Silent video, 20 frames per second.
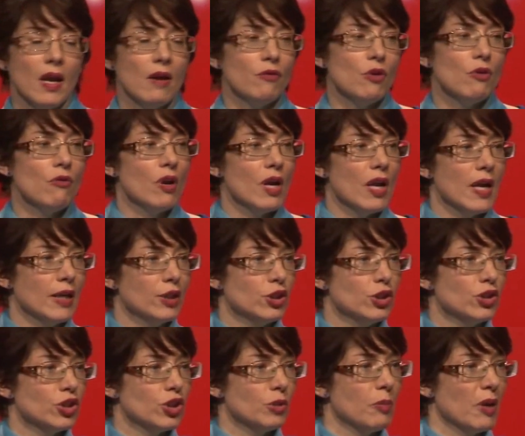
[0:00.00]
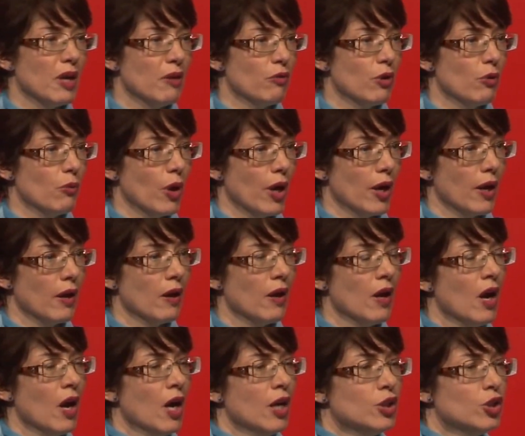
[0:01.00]
every relationship everywhere?
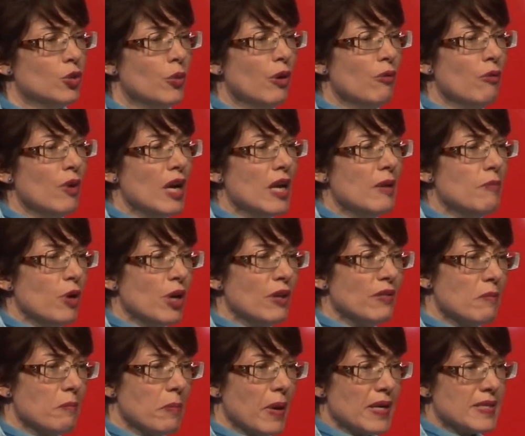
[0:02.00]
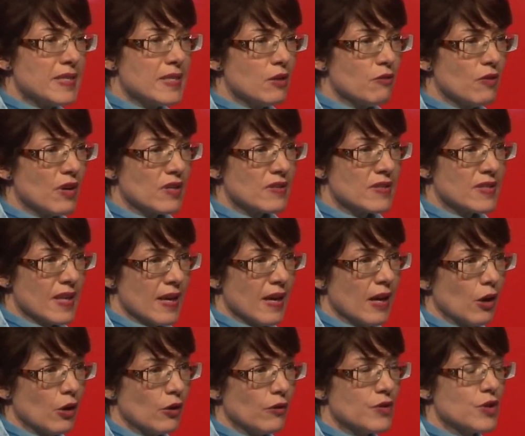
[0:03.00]
Do we really bring the best of
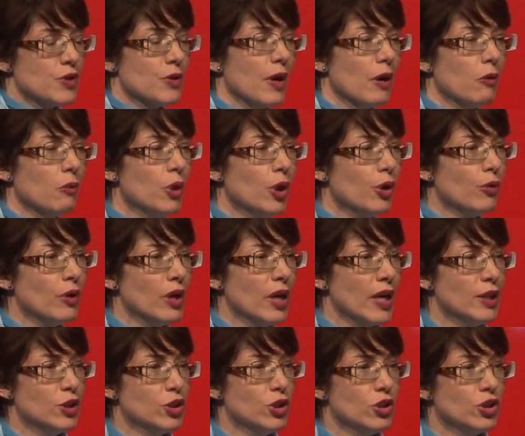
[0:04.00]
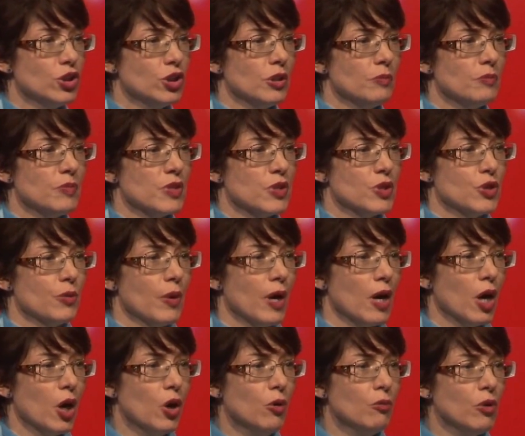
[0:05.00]
ourselves to our work relationships, to our
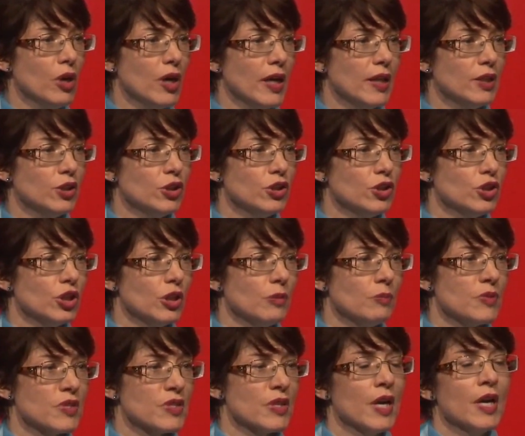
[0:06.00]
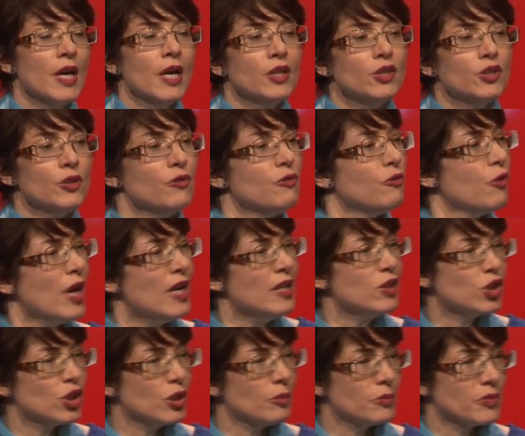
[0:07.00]
home relationships, to
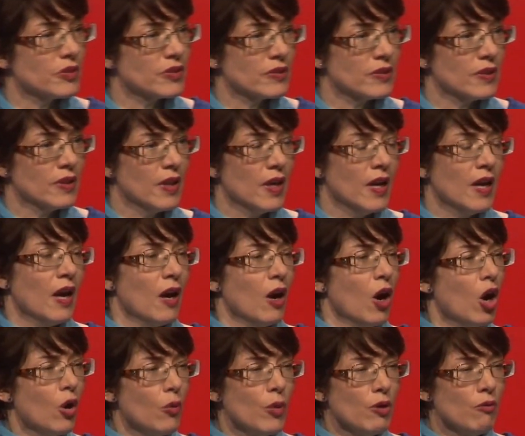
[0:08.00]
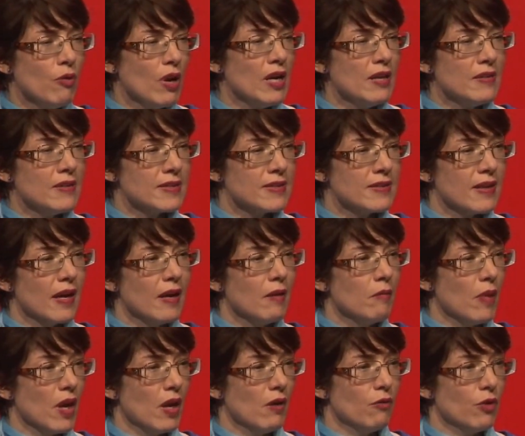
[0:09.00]
friendships? Are we really the
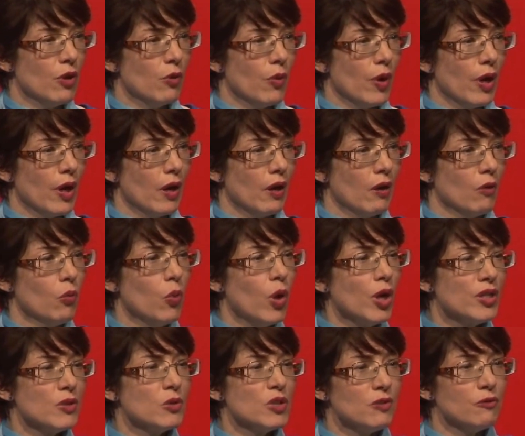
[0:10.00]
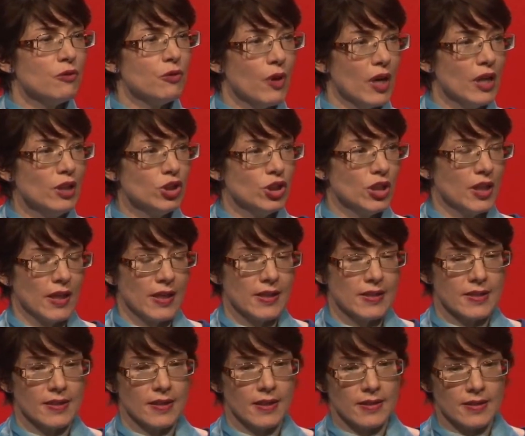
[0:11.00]
same everywhere? What
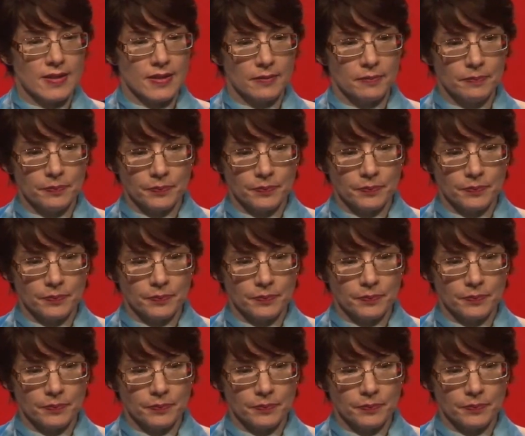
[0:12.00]
differentiates us?